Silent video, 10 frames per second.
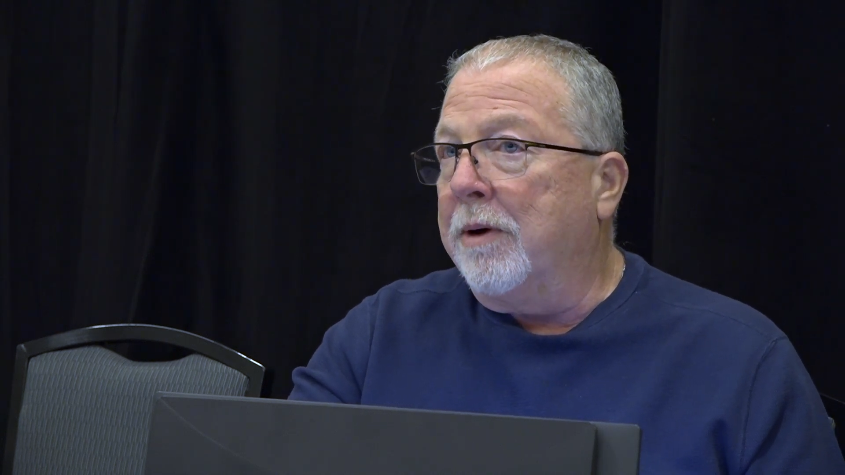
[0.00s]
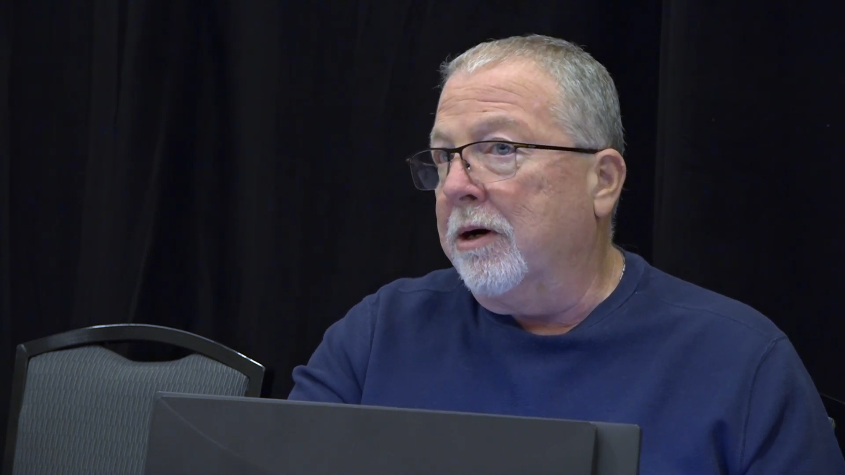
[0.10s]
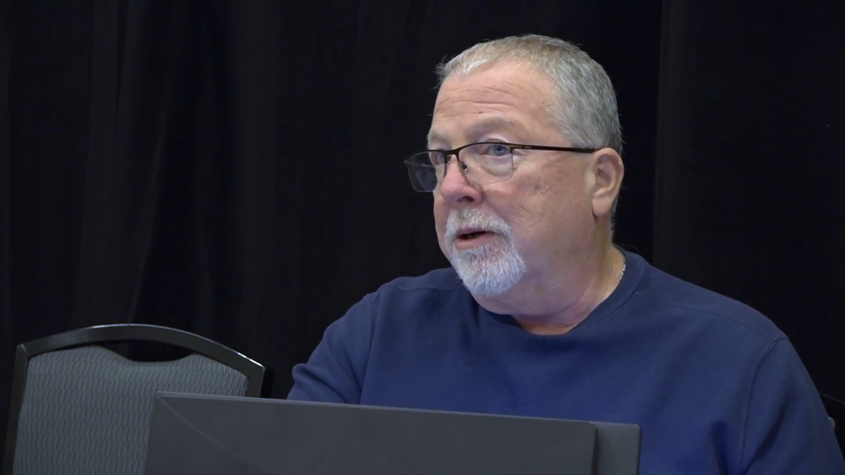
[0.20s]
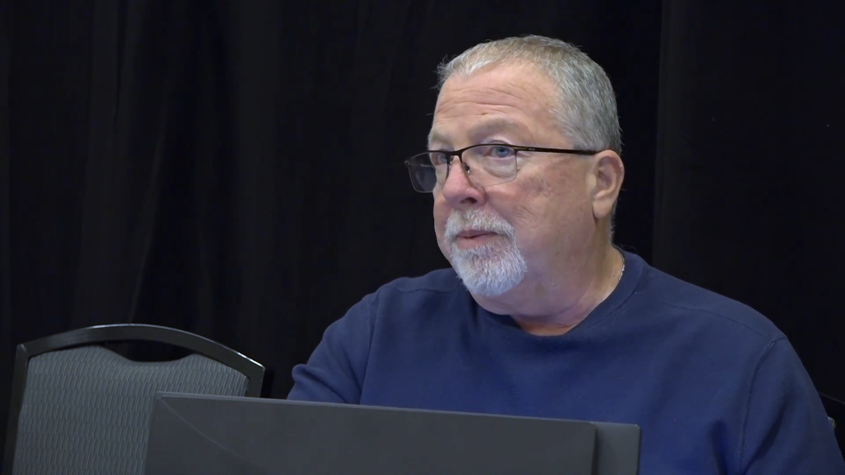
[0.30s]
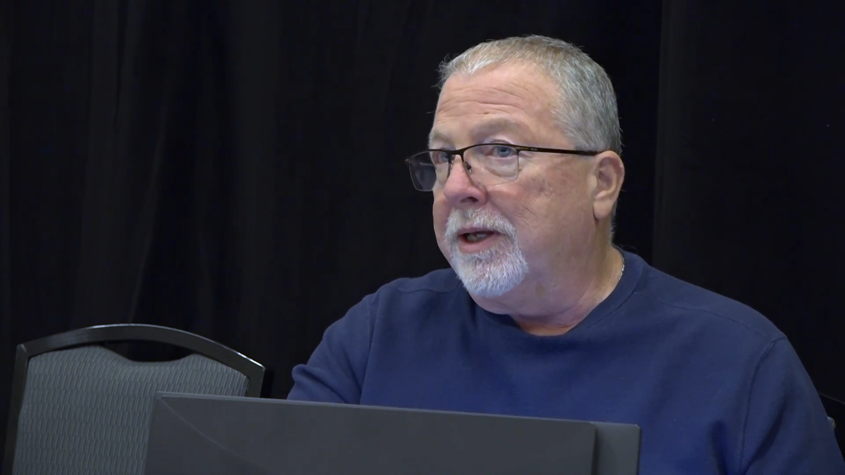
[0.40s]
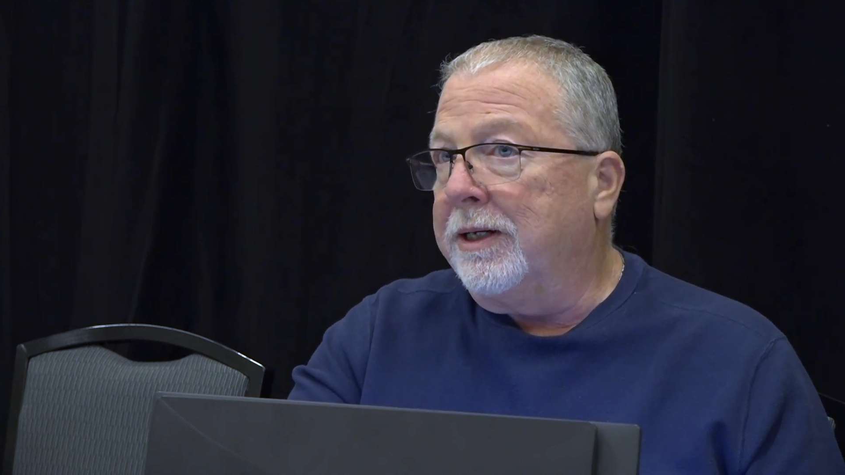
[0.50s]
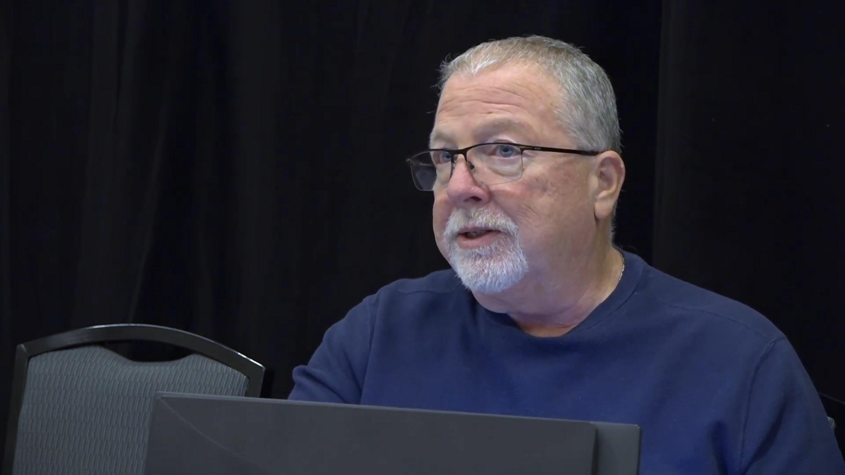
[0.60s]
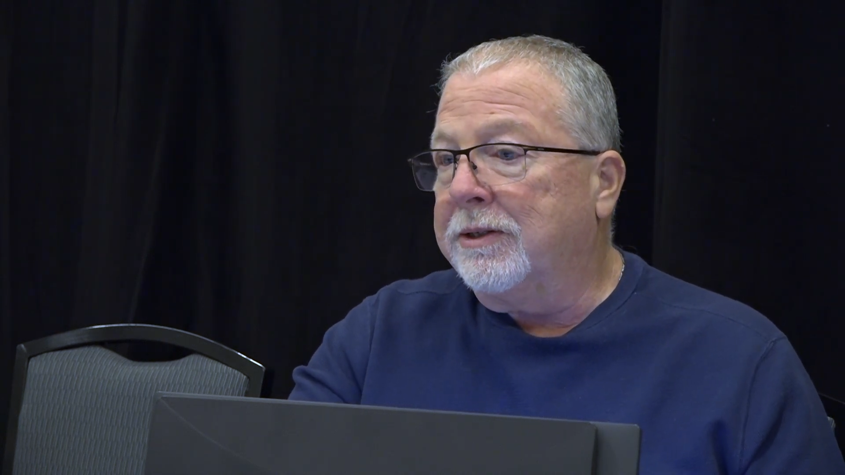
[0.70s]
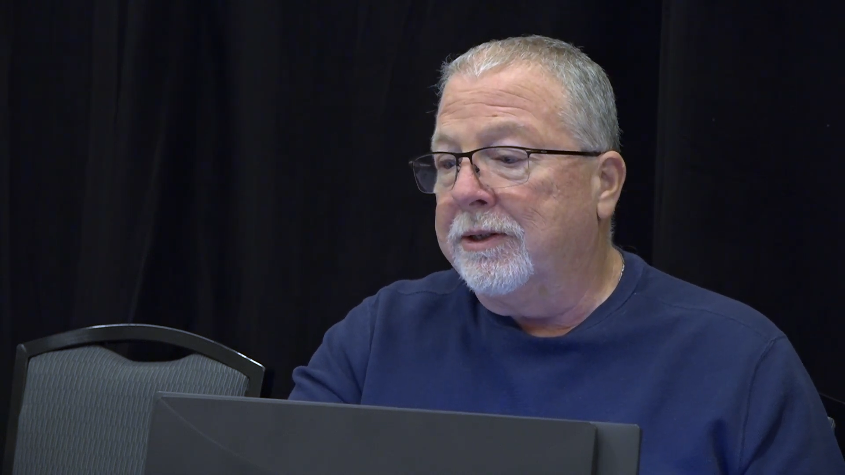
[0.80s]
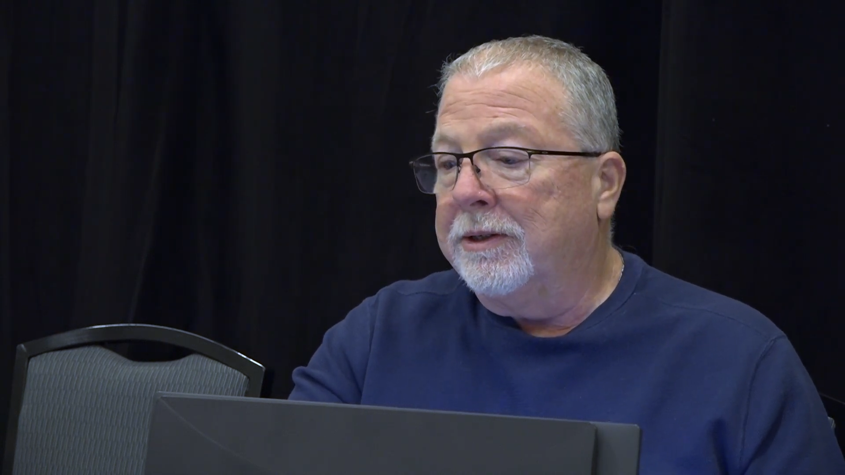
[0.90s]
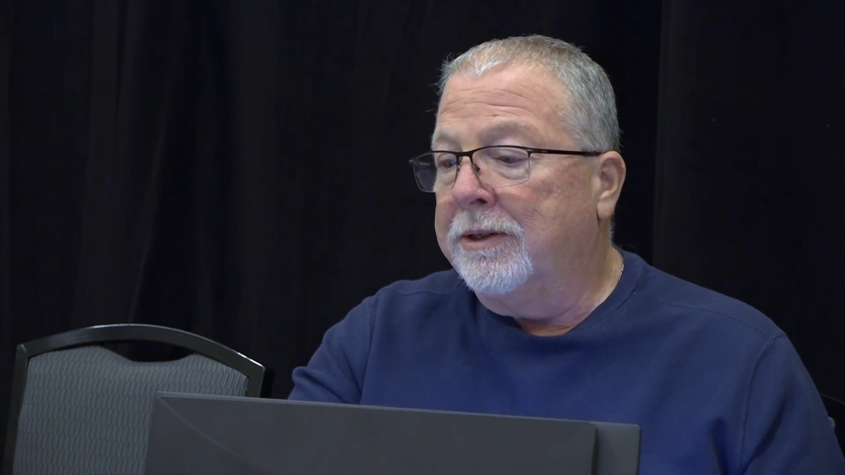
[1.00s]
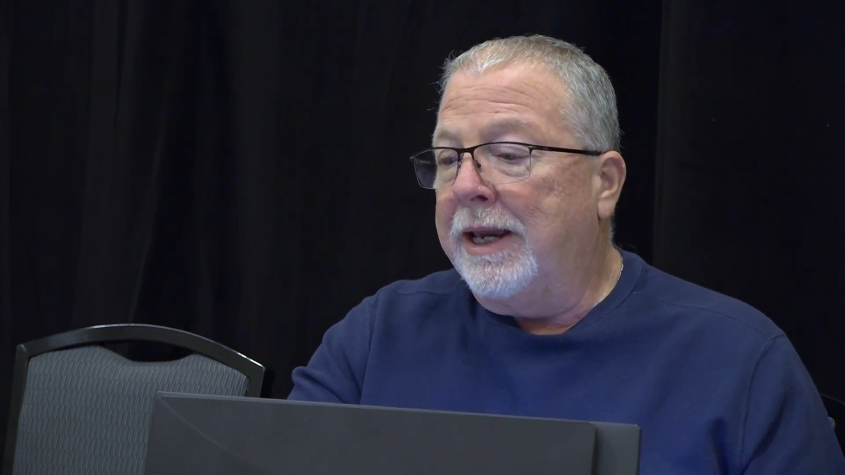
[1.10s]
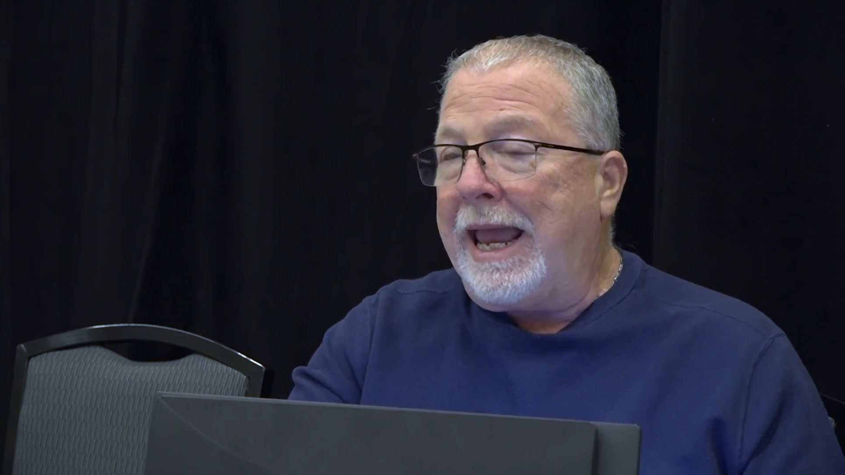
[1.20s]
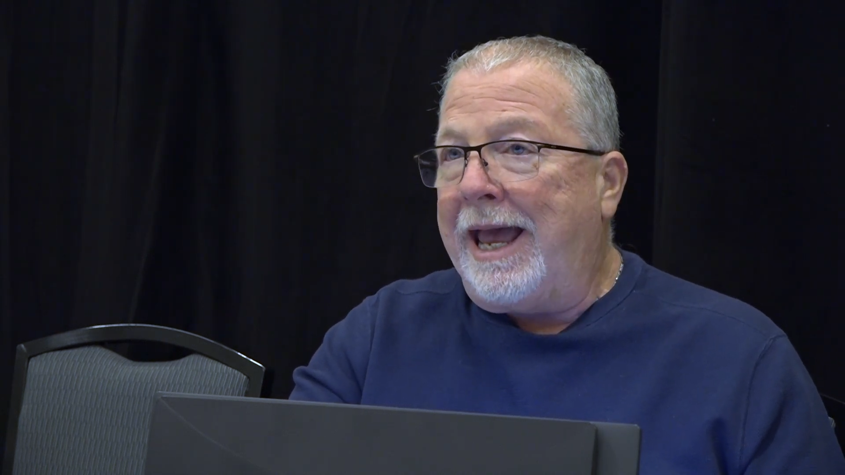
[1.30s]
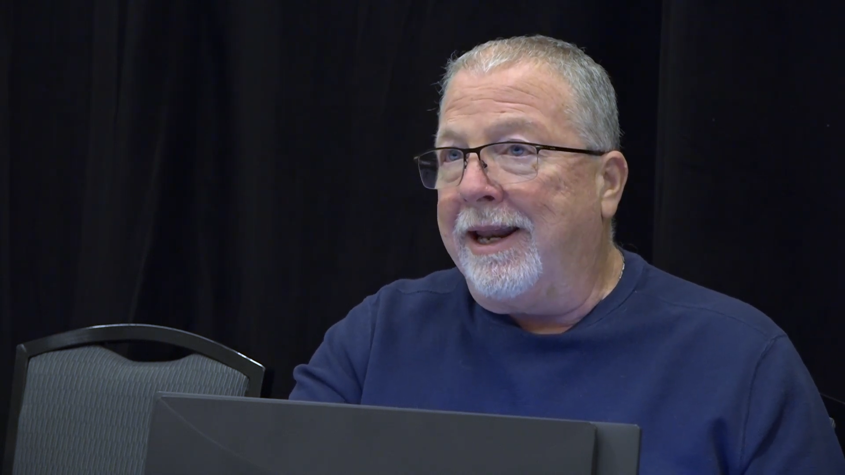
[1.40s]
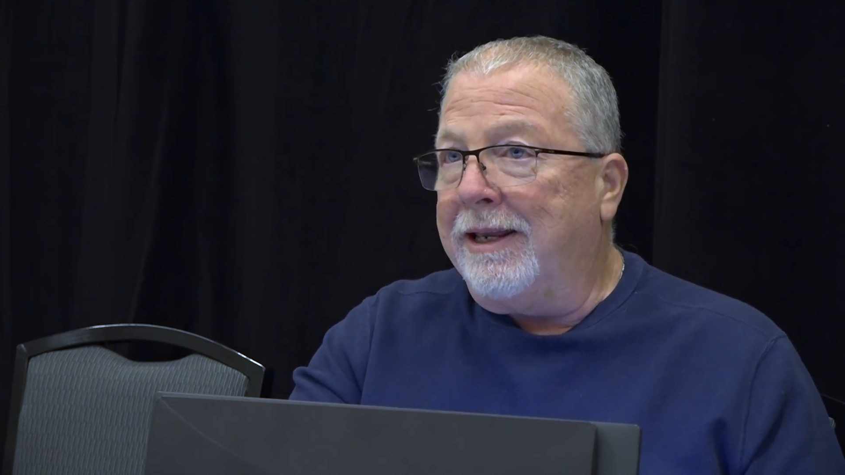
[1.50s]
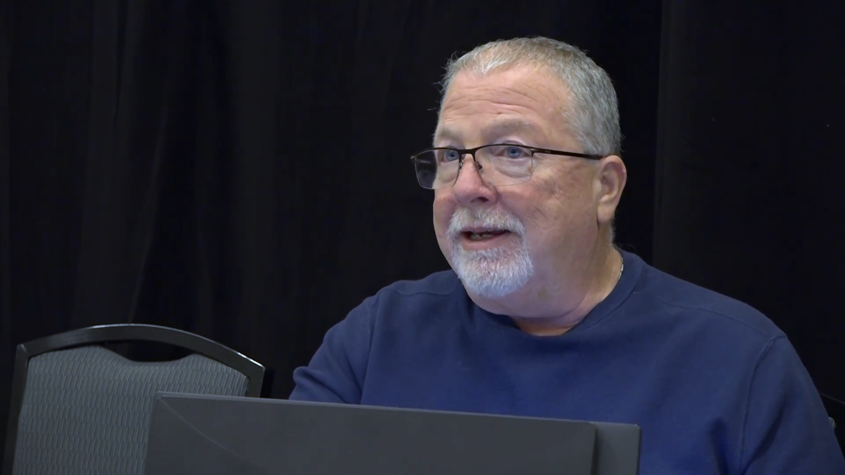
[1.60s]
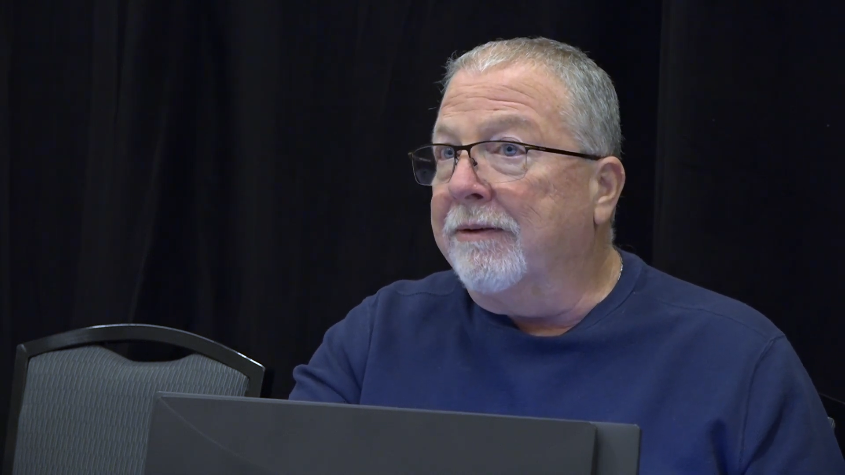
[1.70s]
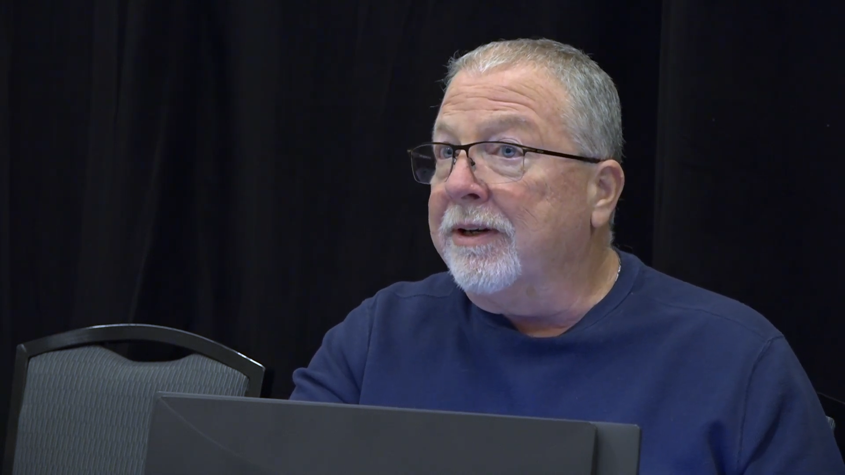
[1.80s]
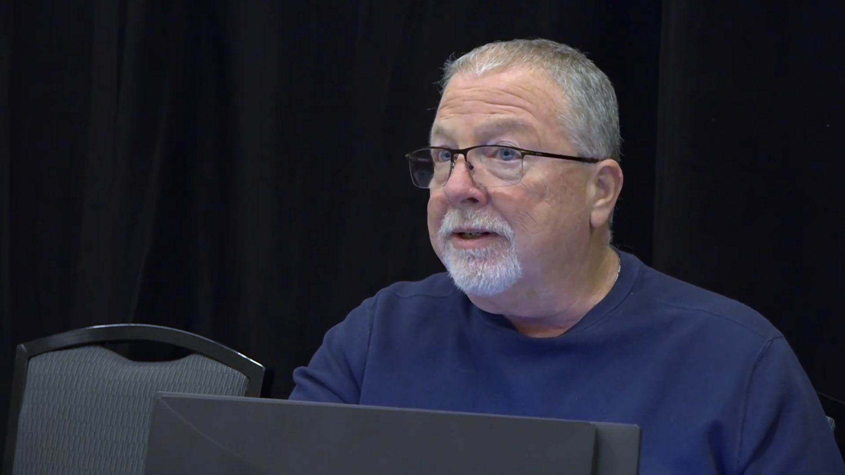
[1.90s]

marketplace at a given